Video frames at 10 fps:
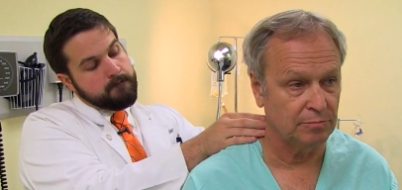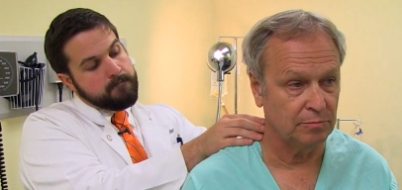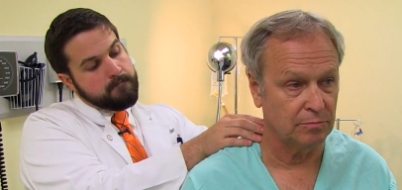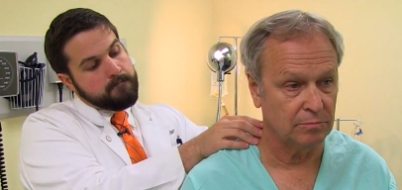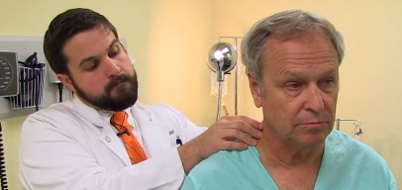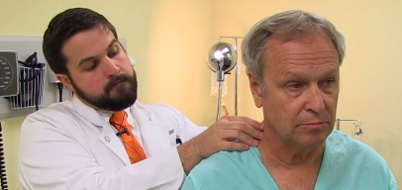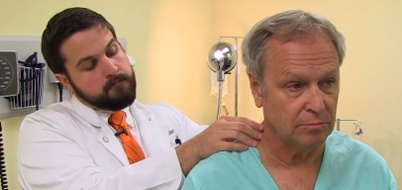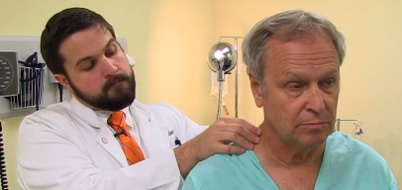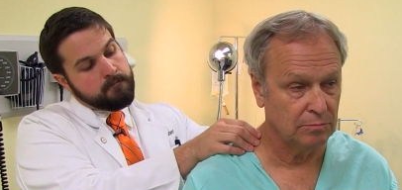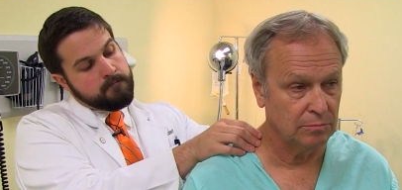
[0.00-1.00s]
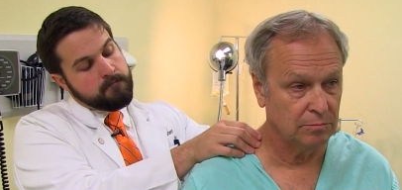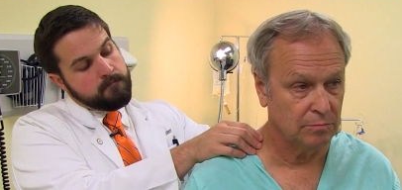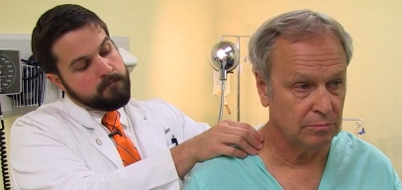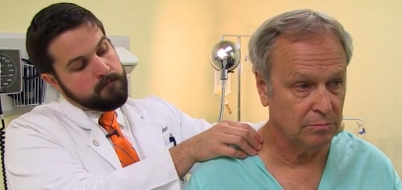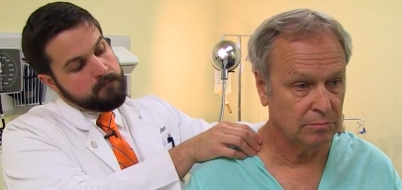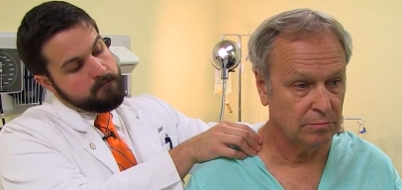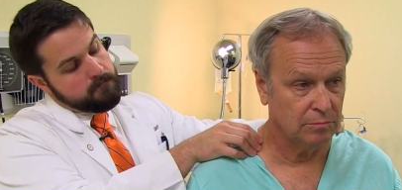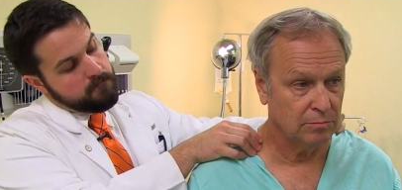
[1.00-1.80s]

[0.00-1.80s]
[no speech]